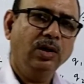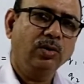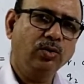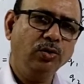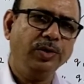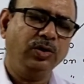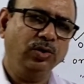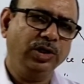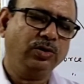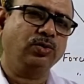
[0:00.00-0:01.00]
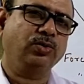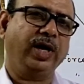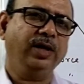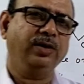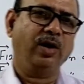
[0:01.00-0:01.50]
Do we need to
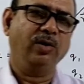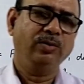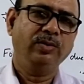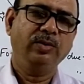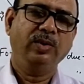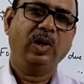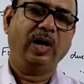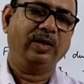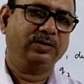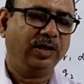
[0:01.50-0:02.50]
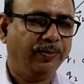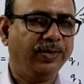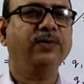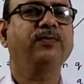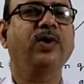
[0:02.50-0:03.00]
write down a
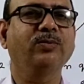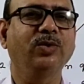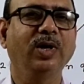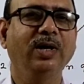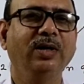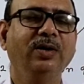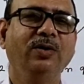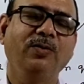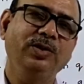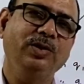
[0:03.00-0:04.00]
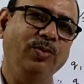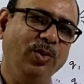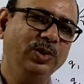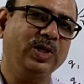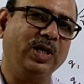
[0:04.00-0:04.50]
separate formula when the
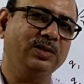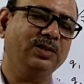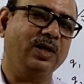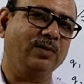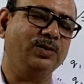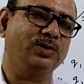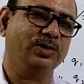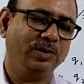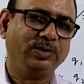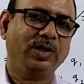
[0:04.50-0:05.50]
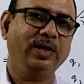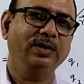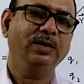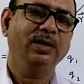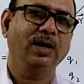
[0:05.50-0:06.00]
both charges are the same
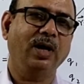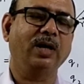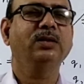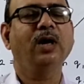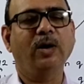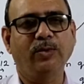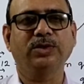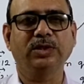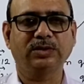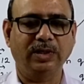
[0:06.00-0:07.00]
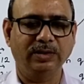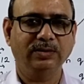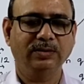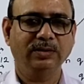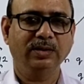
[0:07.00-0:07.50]
sign? are the opposite sign.
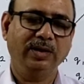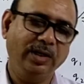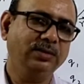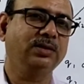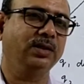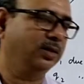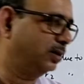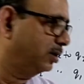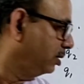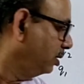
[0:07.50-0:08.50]
Let's see it.